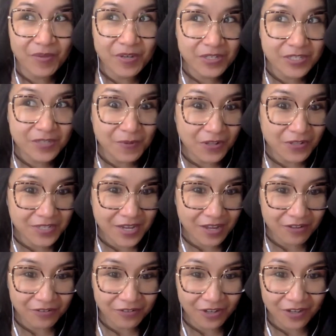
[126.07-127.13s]
a small
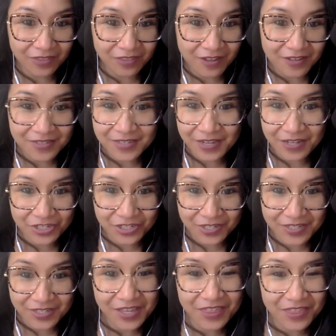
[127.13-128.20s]
town called Los
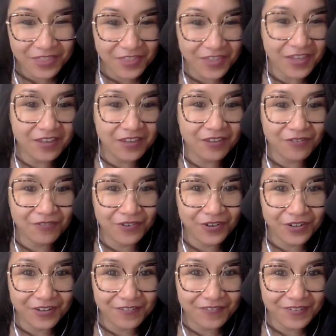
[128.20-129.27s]
Angeles. I think you've
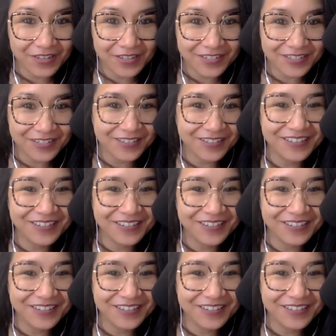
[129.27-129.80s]
heard of it.